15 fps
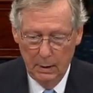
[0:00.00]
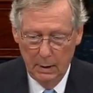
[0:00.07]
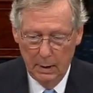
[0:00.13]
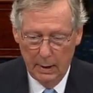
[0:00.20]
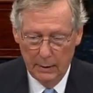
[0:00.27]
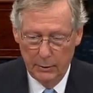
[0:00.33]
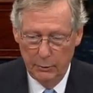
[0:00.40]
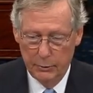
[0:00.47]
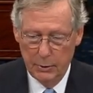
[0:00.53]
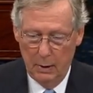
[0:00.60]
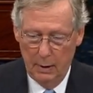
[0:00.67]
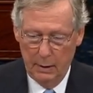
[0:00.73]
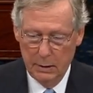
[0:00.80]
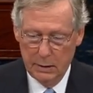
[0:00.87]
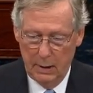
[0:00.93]
And new
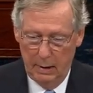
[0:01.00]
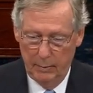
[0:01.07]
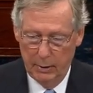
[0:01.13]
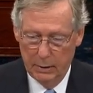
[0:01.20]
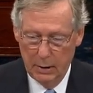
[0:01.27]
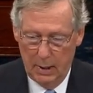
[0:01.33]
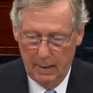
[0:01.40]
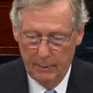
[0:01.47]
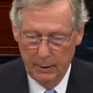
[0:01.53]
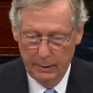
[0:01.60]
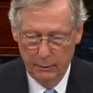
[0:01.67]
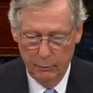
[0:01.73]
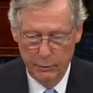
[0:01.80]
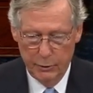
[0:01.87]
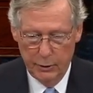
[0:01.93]
targets aimed at toppling the
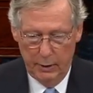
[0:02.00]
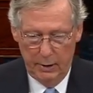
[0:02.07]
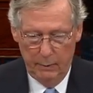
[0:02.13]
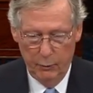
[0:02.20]
regime,